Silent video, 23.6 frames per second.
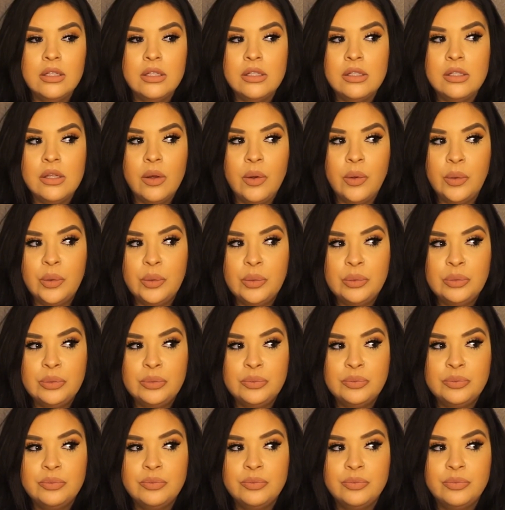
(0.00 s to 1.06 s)

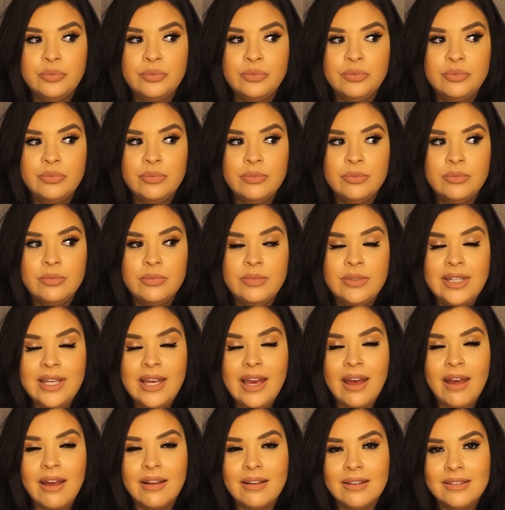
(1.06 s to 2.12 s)
So
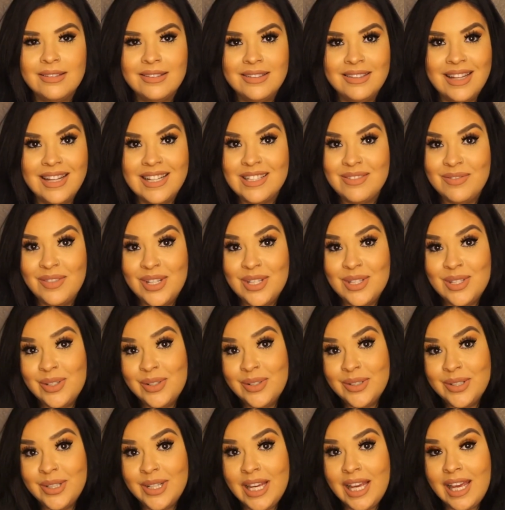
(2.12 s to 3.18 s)
yeah, that's my
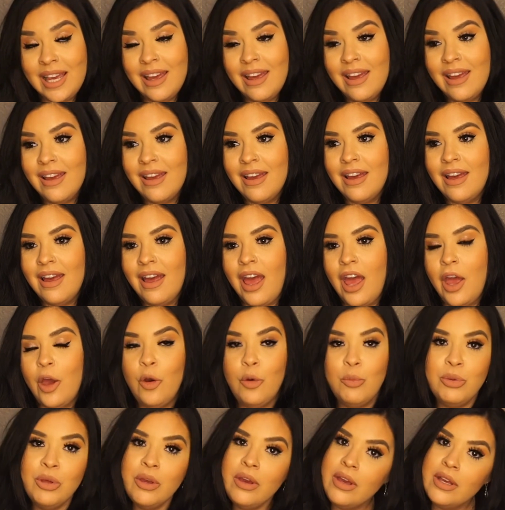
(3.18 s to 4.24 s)
story. I
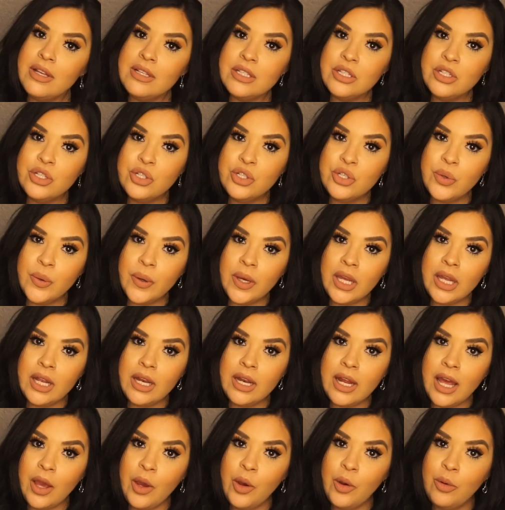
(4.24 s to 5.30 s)
hope you guys
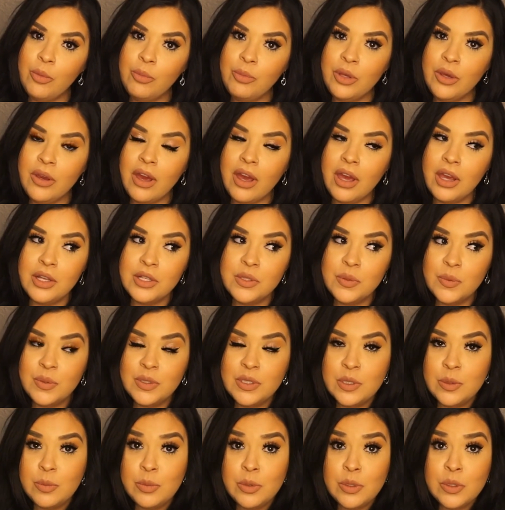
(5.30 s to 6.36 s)
enjoyed. I hope you guys will
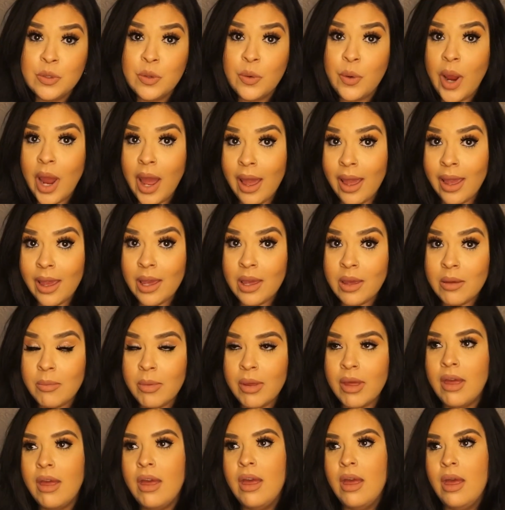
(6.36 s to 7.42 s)
subscribe,
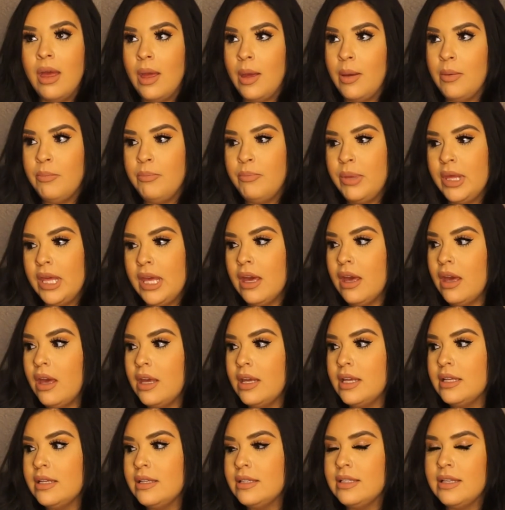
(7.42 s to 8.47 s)

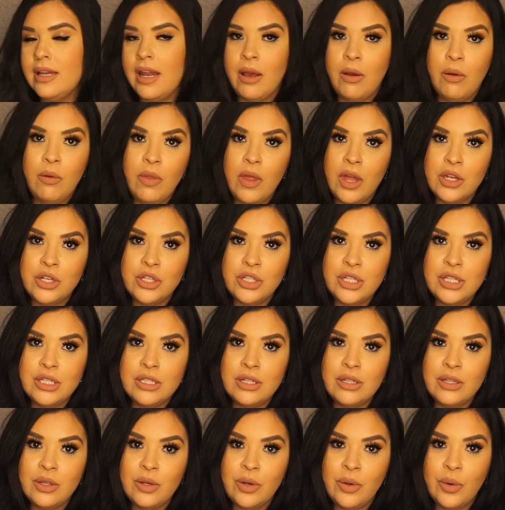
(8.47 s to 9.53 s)
because now that she's
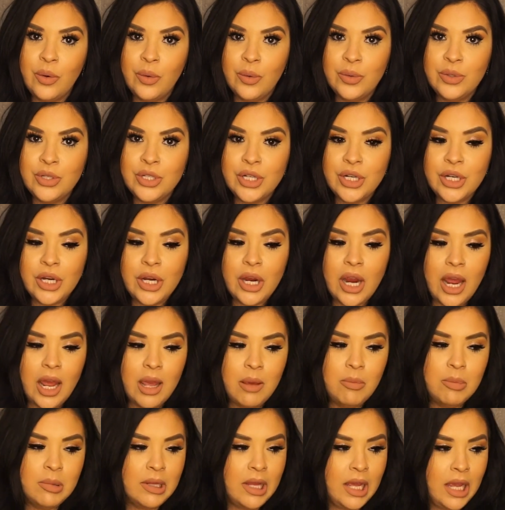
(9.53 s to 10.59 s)
a little older, I
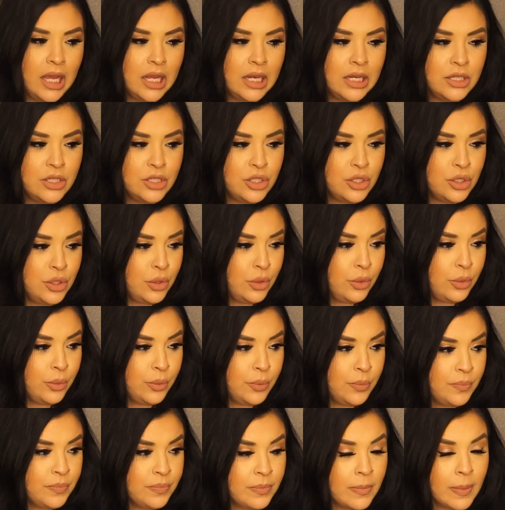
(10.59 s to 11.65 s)
plan
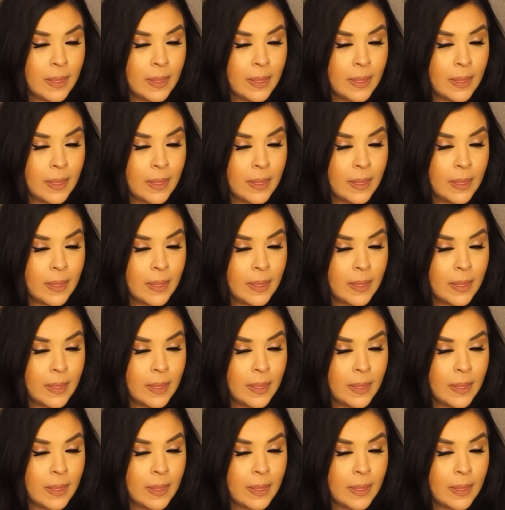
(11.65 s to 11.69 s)
to